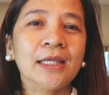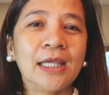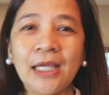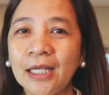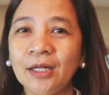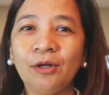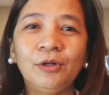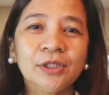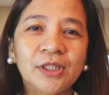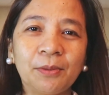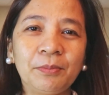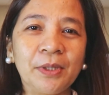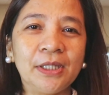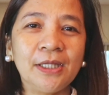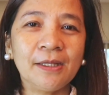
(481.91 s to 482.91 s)
kill all the
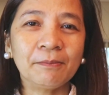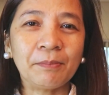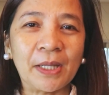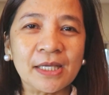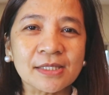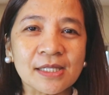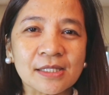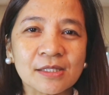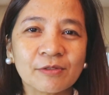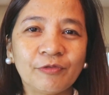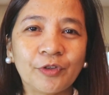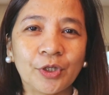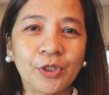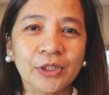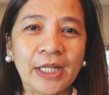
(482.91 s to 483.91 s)
breeding places
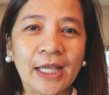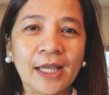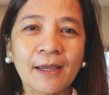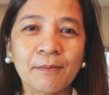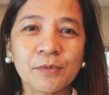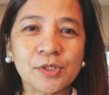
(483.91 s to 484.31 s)
for dengue